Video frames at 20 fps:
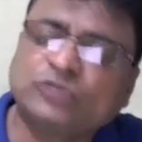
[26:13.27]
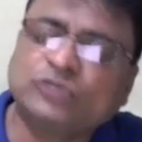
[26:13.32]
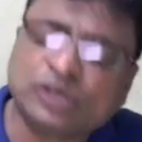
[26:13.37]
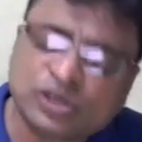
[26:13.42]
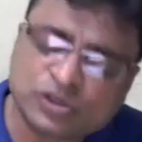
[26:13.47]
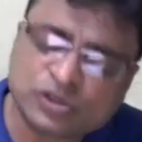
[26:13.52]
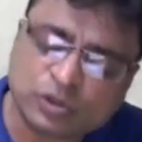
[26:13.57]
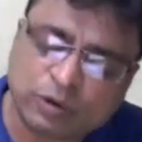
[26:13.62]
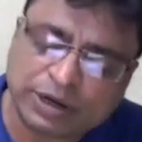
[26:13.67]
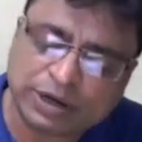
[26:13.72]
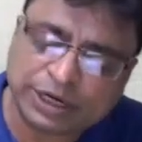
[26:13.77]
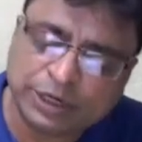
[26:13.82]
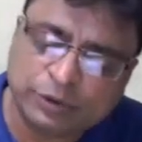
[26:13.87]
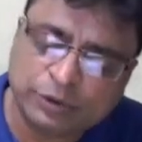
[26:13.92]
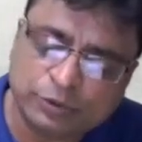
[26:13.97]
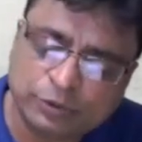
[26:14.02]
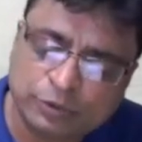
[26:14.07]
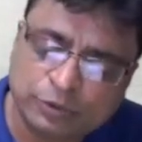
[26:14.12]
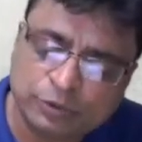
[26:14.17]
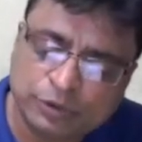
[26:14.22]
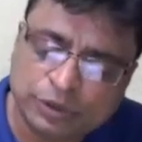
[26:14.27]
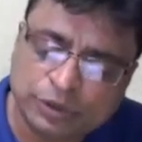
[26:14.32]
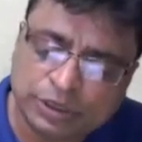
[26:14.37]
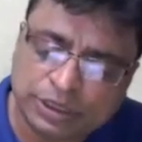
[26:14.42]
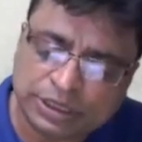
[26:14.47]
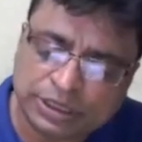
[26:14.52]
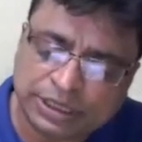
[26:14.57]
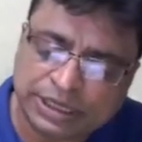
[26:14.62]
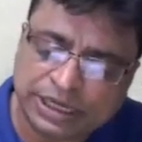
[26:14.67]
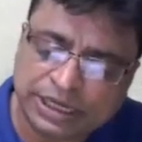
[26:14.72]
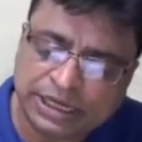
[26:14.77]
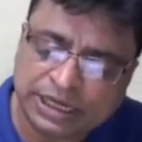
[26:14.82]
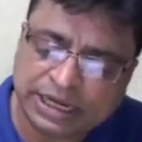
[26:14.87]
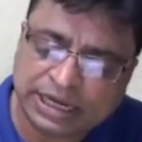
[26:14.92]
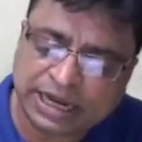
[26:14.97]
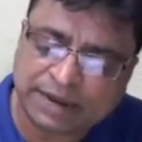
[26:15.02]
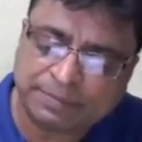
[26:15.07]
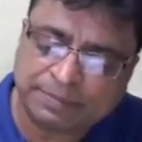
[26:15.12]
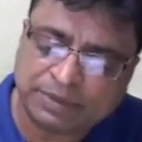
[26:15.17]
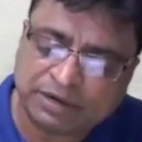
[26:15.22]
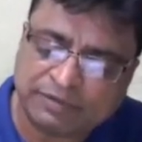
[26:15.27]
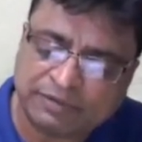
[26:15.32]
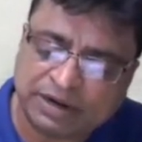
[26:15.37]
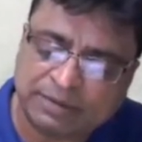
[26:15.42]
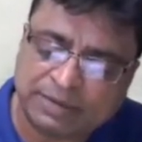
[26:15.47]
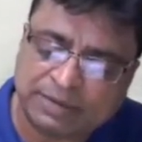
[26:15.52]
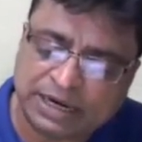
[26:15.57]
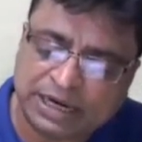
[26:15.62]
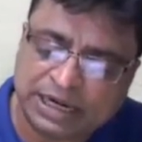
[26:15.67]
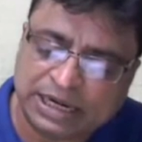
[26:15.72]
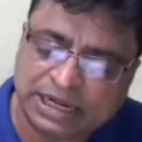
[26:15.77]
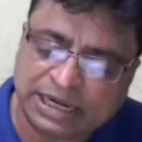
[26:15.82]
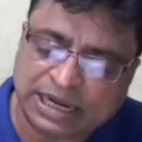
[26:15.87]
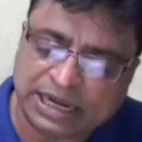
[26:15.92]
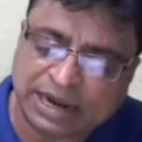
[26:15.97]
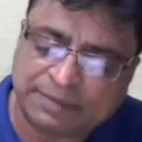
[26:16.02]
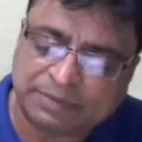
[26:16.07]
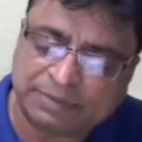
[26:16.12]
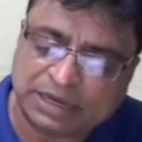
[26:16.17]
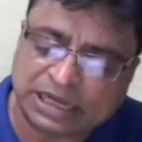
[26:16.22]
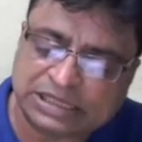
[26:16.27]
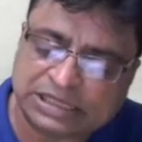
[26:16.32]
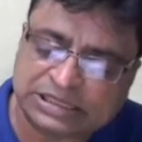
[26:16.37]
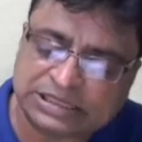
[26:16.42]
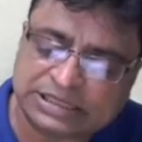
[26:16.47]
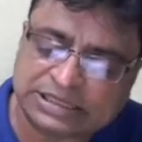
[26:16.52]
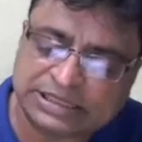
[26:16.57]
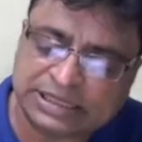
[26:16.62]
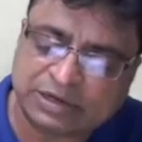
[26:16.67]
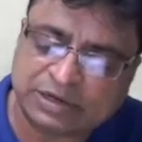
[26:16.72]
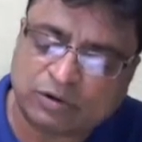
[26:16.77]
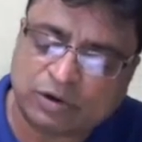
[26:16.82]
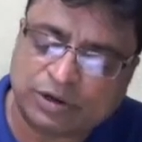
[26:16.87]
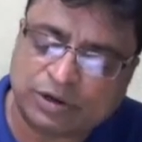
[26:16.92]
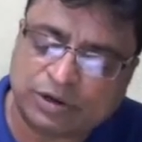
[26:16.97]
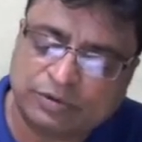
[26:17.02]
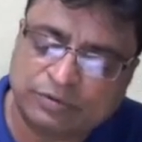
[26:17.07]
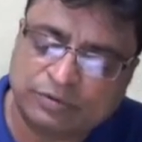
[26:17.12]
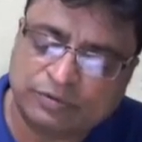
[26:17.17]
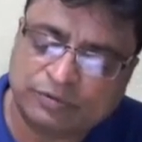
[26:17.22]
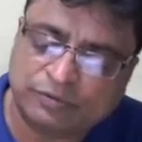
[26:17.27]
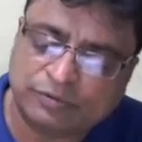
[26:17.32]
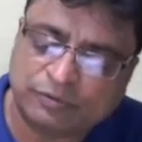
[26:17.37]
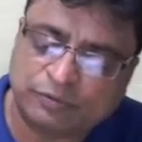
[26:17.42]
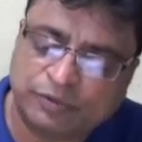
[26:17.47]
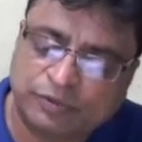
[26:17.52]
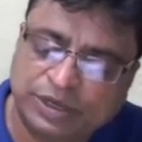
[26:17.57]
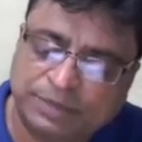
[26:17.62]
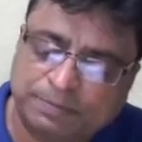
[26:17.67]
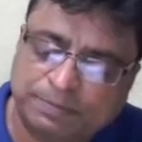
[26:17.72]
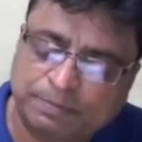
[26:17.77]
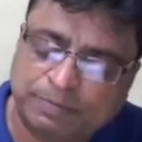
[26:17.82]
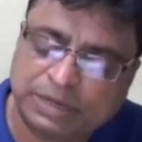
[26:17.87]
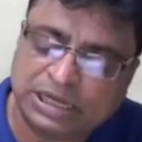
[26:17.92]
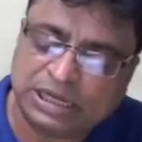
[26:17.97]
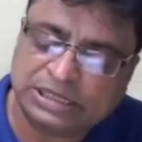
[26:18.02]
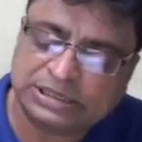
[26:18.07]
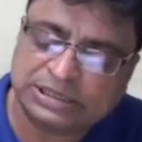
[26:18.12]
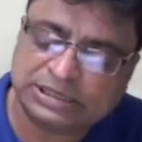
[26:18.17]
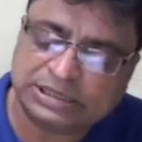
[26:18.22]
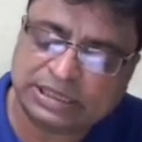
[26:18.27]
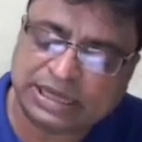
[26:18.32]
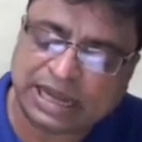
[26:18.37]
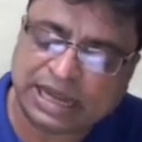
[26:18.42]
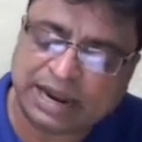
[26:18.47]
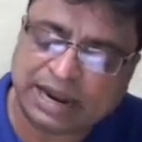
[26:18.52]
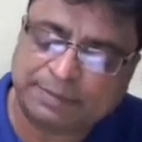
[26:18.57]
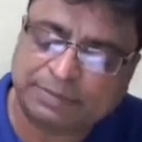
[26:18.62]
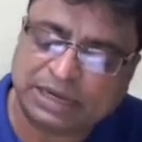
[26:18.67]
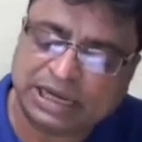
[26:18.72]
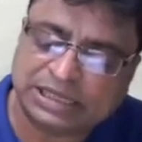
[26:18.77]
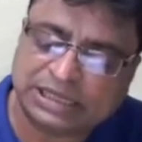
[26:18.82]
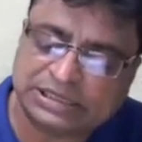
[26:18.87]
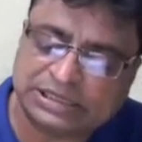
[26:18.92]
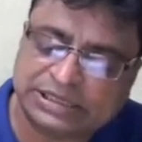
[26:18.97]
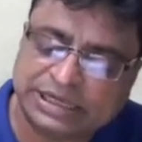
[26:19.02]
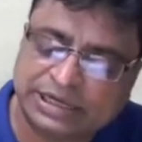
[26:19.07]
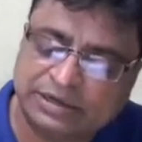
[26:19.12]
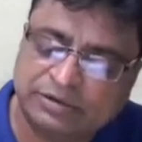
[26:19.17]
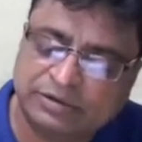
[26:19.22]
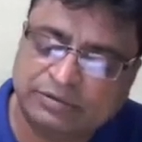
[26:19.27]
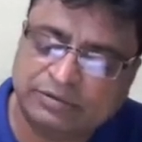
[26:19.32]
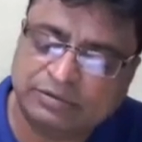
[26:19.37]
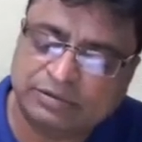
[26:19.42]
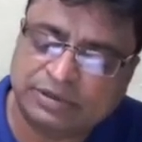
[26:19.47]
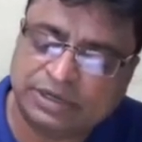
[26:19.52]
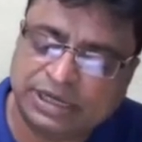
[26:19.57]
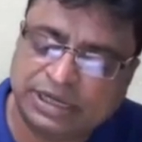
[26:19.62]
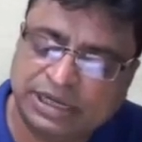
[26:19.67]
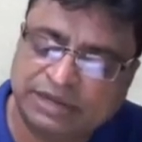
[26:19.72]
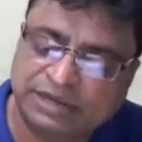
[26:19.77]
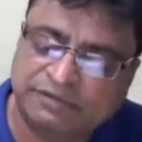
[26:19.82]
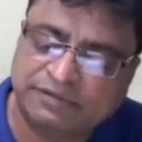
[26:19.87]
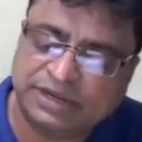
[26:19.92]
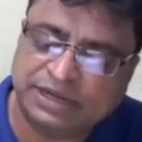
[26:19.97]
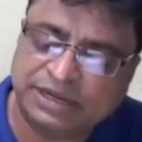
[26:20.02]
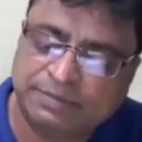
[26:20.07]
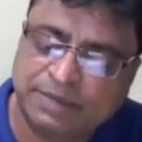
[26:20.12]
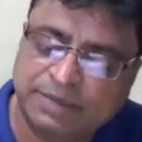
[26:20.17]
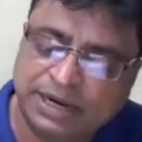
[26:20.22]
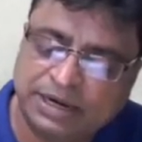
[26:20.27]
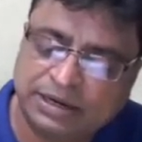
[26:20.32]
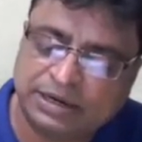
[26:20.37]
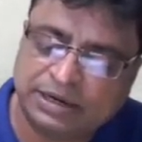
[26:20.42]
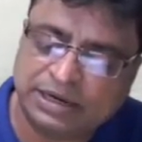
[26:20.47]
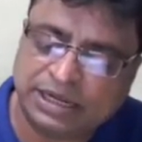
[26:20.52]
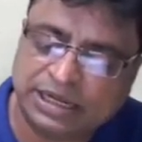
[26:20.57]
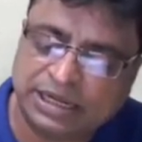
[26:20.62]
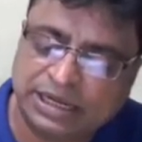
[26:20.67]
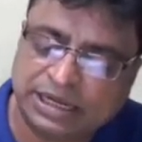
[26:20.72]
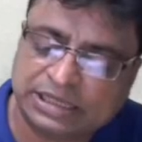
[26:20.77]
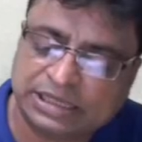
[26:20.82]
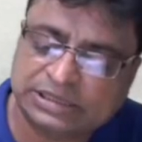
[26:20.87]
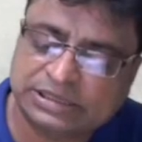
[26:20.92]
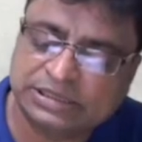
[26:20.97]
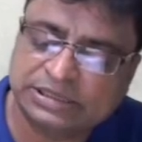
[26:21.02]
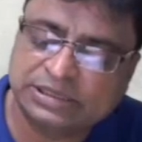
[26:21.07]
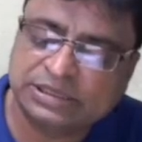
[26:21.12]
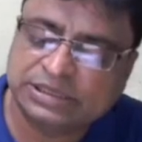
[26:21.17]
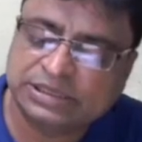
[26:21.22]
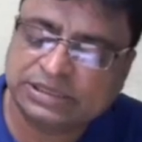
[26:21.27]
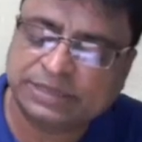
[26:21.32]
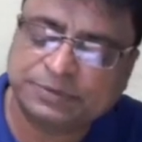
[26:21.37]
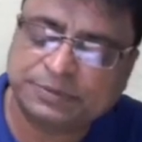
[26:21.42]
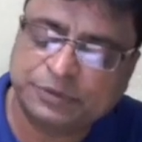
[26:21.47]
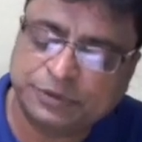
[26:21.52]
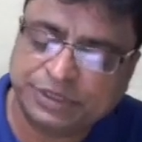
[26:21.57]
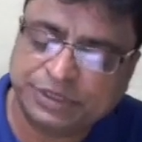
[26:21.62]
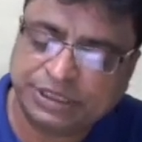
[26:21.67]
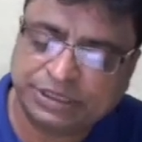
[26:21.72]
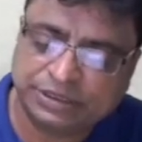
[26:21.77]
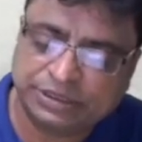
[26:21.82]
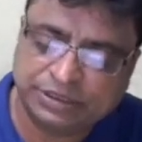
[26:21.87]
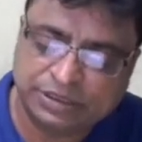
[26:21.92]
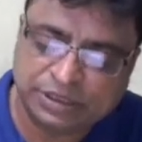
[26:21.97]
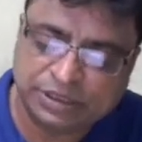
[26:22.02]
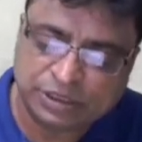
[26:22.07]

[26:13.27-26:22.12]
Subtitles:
So what I do? D capital Y by d capital X is equal to V plus capital X into dV by dx. Substitute it.